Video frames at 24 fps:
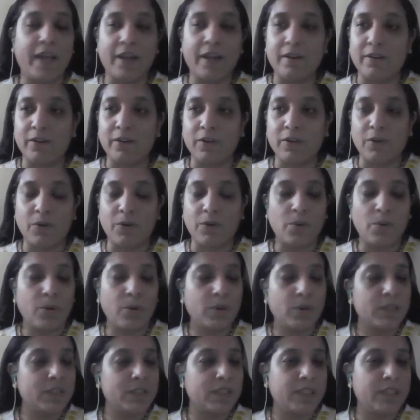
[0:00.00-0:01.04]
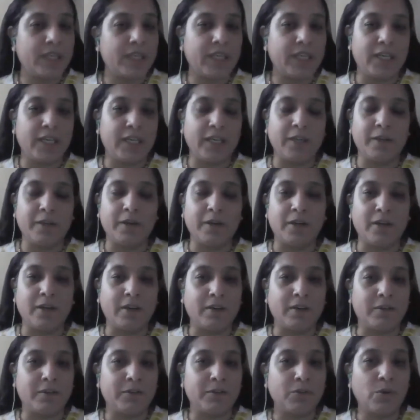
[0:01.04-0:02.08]
all the
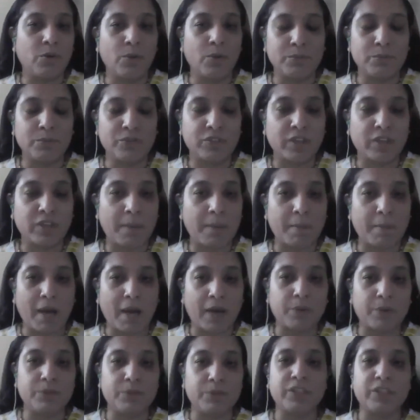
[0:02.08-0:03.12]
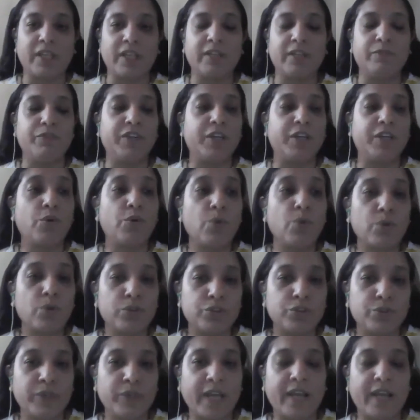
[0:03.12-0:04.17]
homes come out, and we
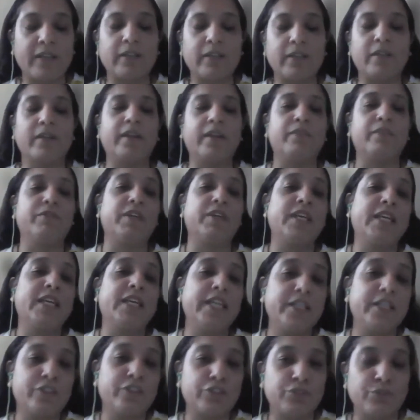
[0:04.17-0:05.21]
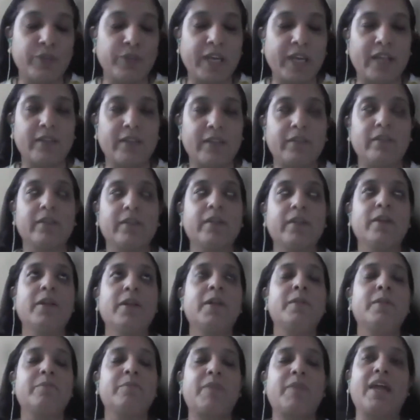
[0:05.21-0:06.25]
cook together and we eat together.
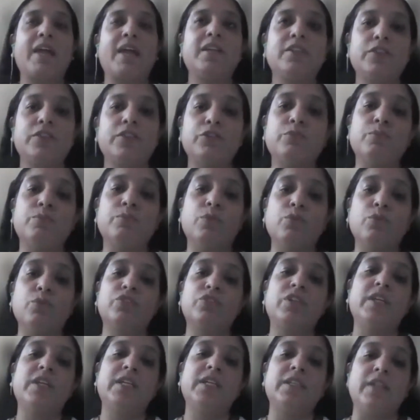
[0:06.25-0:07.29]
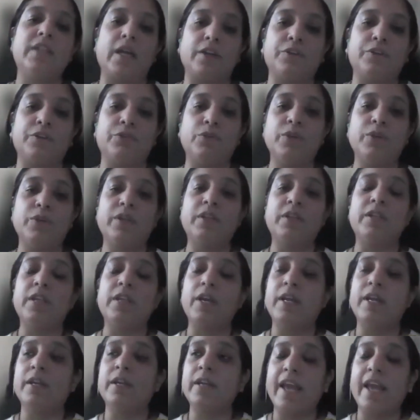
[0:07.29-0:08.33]
And it is mostly done,
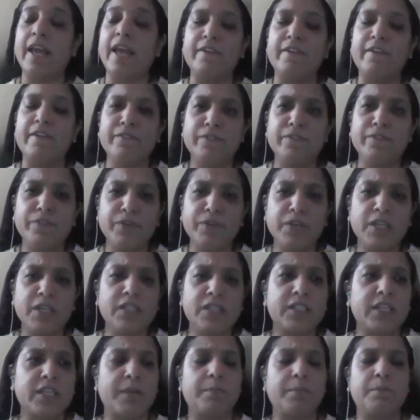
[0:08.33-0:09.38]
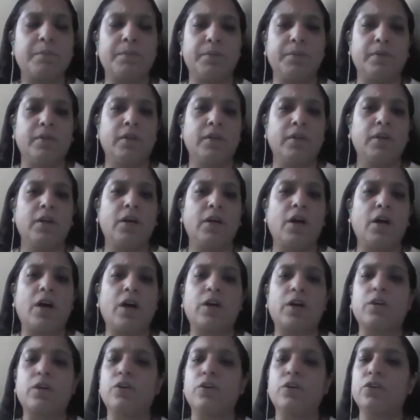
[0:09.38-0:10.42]
in every temple
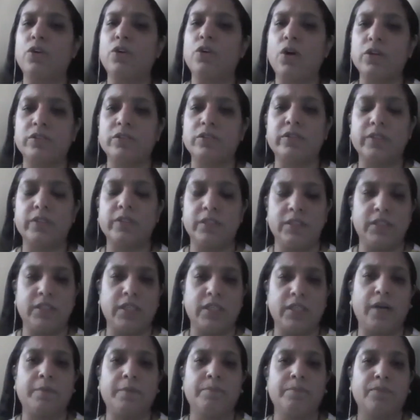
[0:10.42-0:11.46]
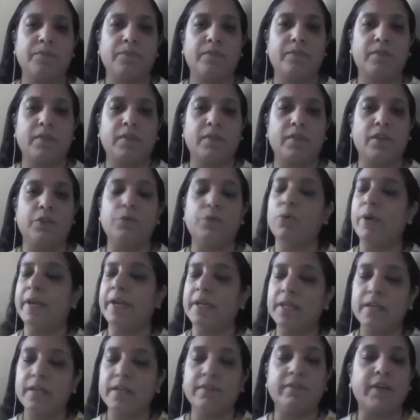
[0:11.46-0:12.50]
across India. You go
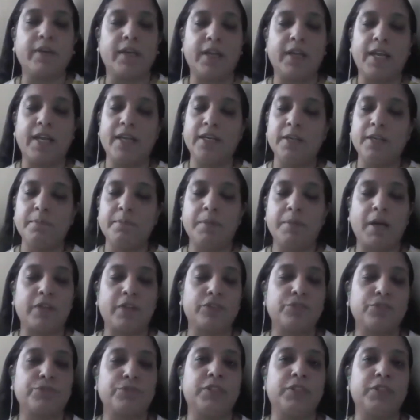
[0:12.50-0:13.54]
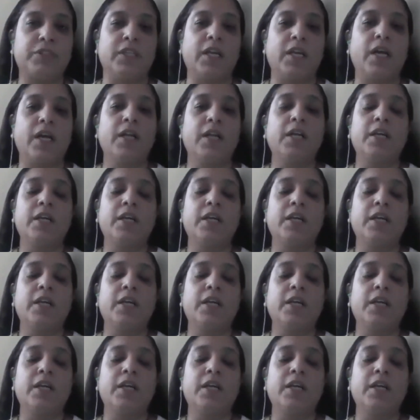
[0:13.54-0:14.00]
anywhere, any part of India,